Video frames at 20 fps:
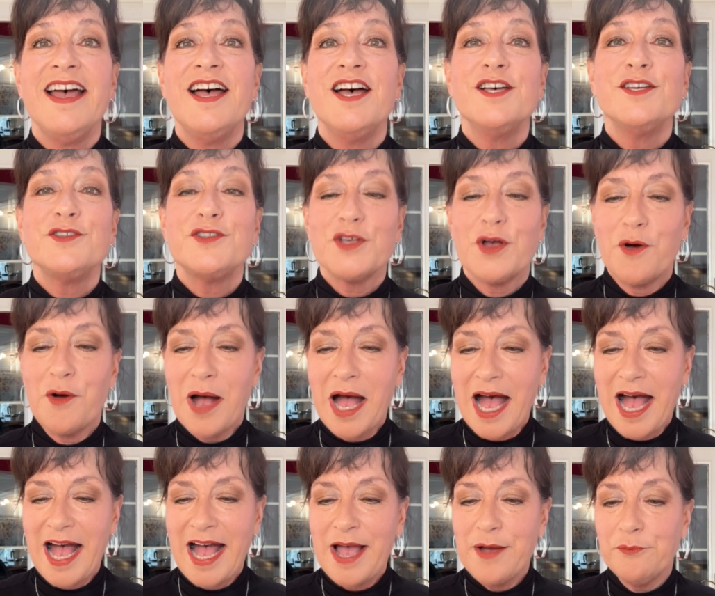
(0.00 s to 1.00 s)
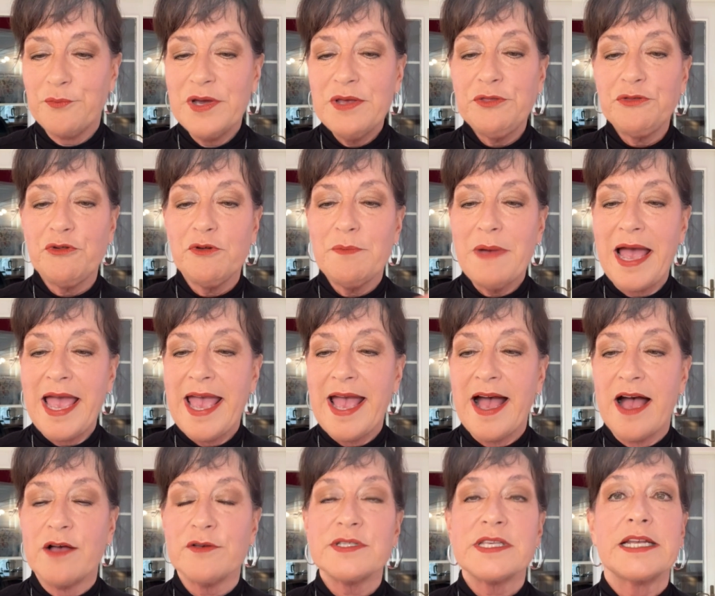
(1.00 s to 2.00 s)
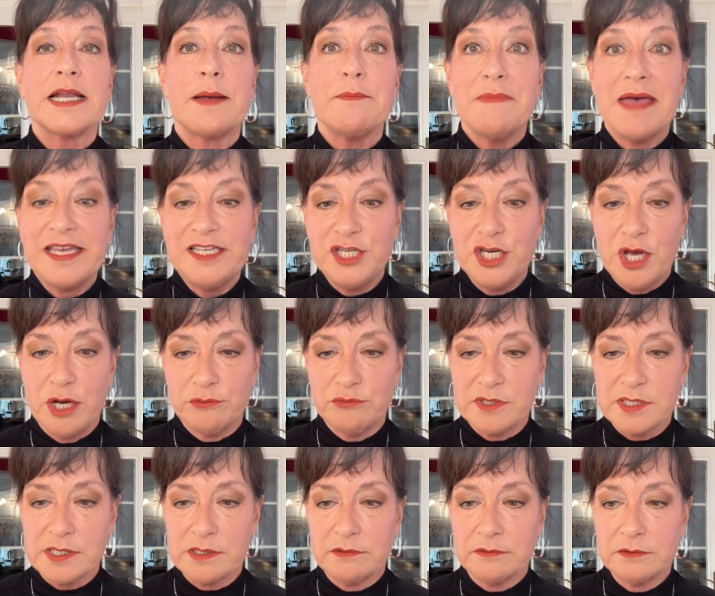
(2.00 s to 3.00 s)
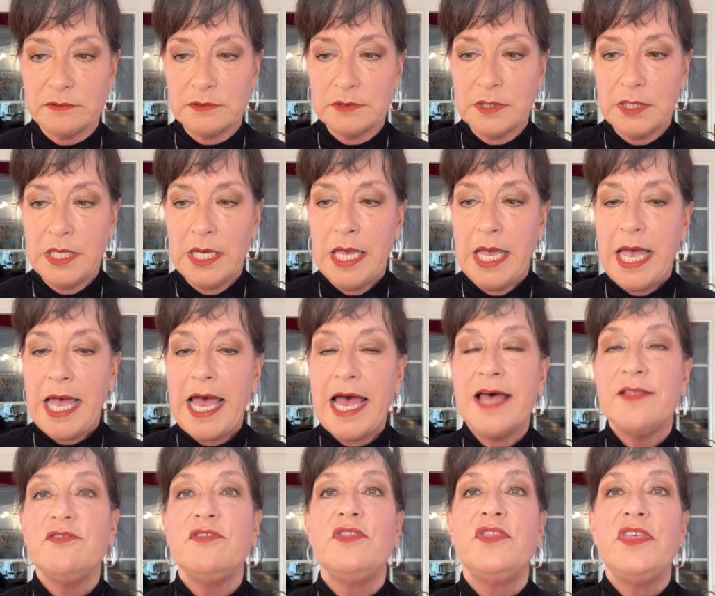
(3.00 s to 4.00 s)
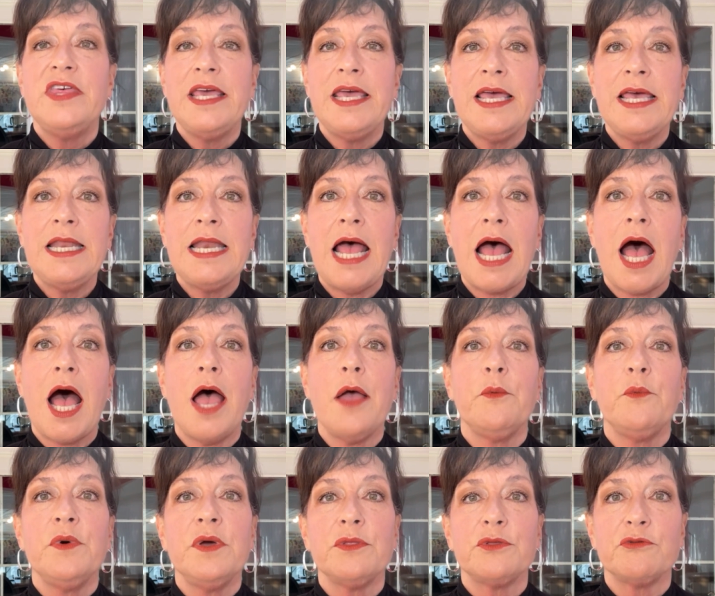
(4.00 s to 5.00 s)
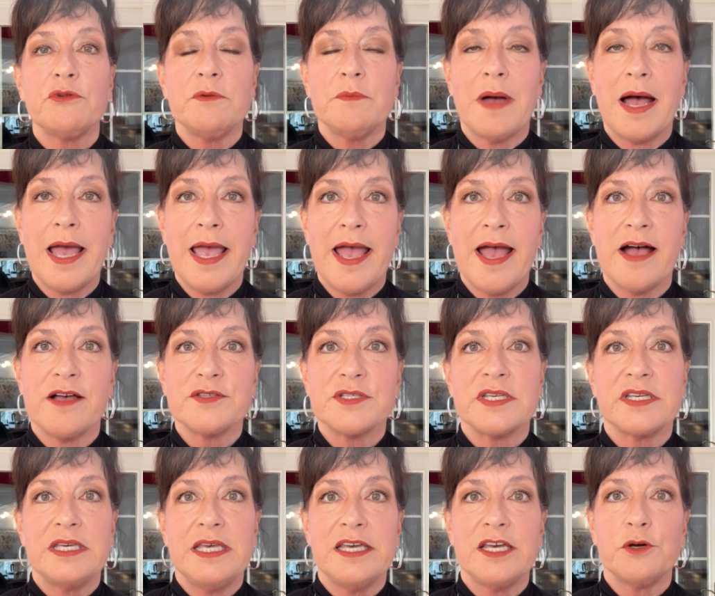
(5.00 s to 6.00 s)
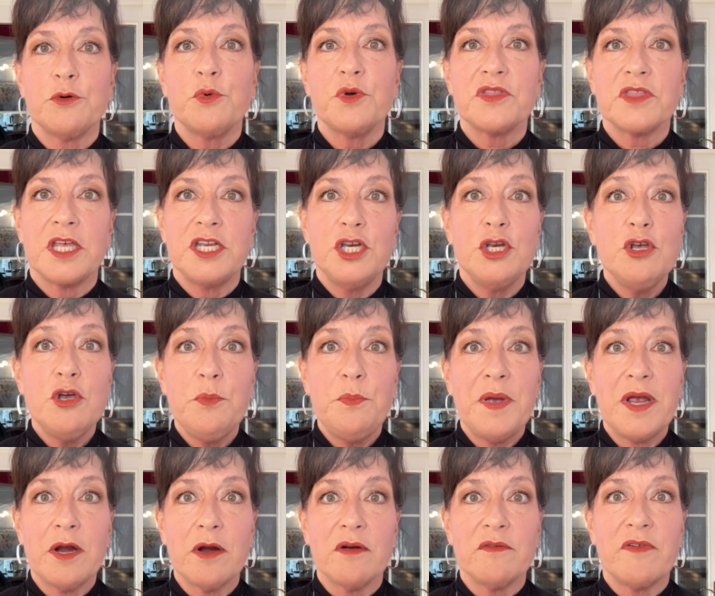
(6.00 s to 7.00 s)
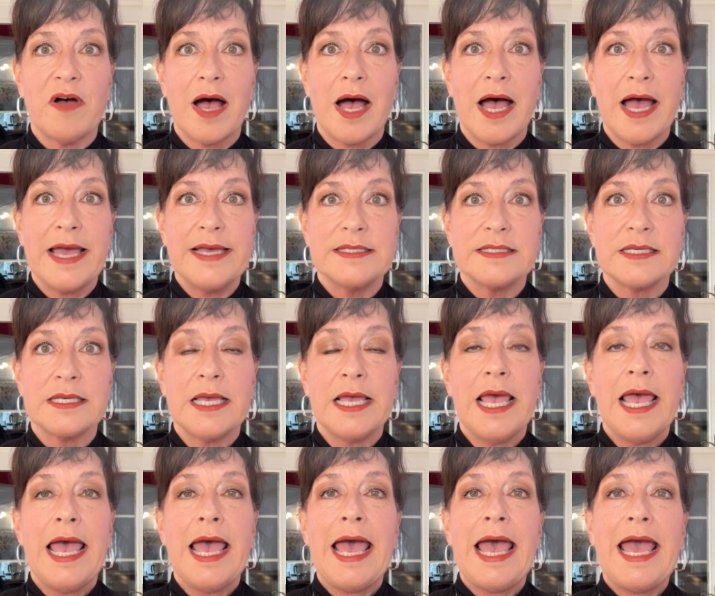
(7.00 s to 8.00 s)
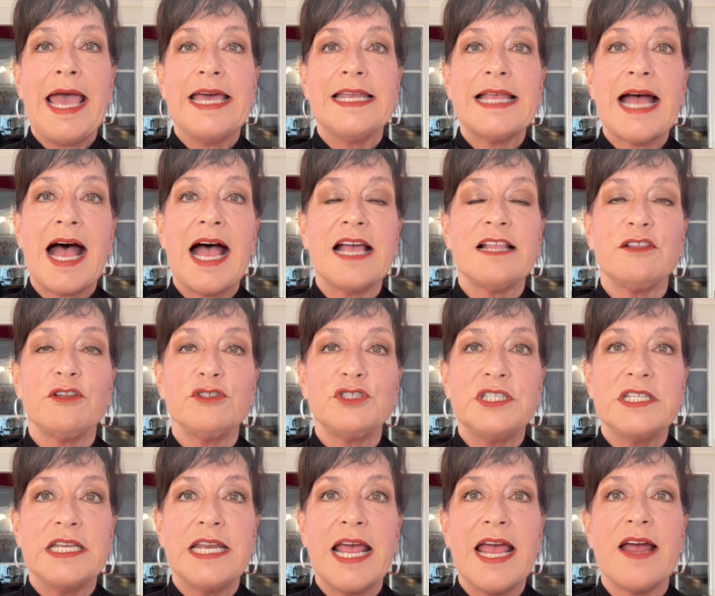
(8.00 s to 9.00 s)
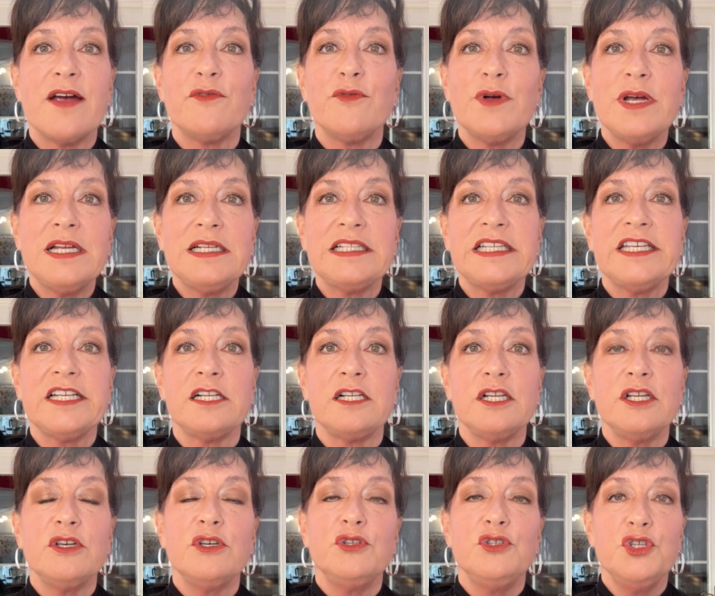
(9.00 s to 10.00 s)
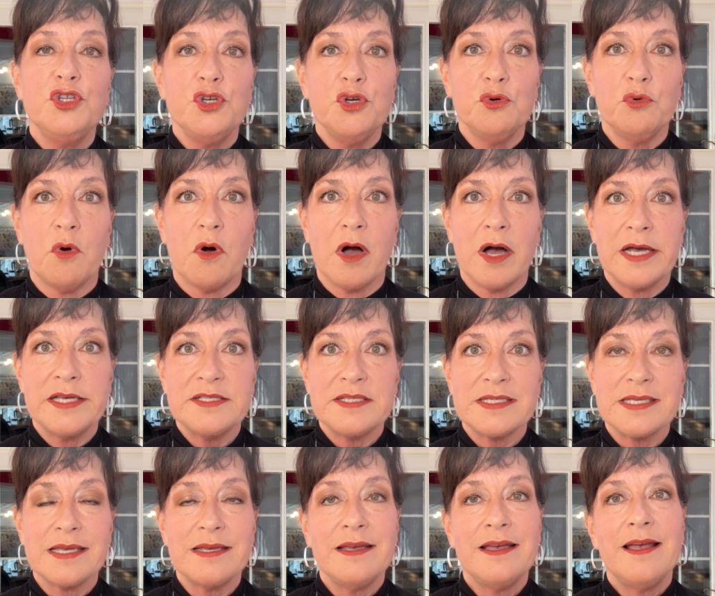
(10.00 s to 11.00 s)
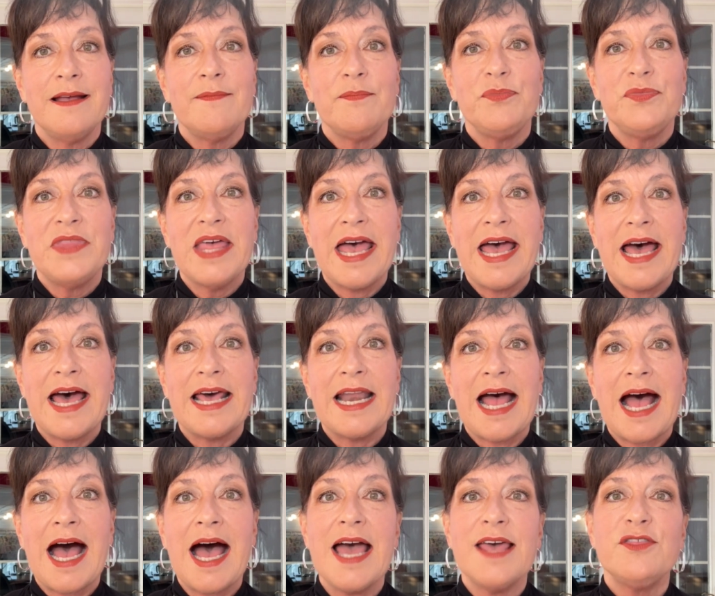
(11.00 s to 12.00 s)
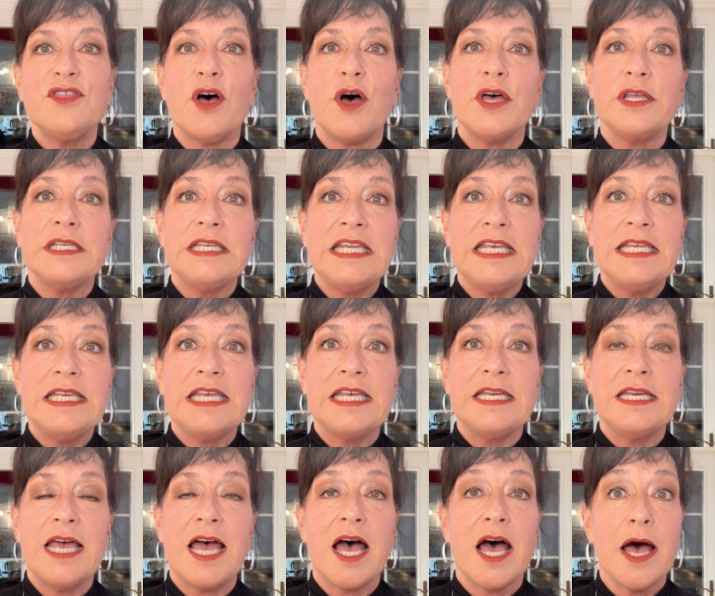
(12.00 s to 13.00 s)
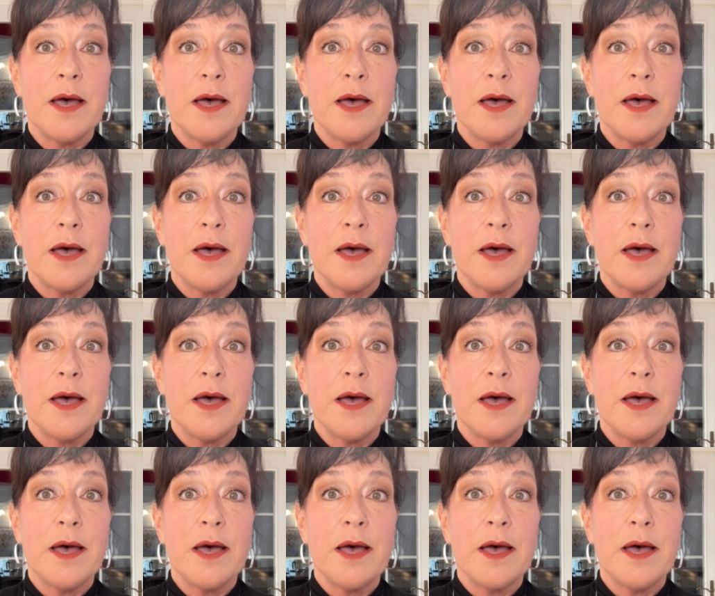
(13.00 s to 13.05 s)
So I went through my house and I made notes. And then I went through my house again with a new pair of eyes, and I looked at every little nuance that I thought needed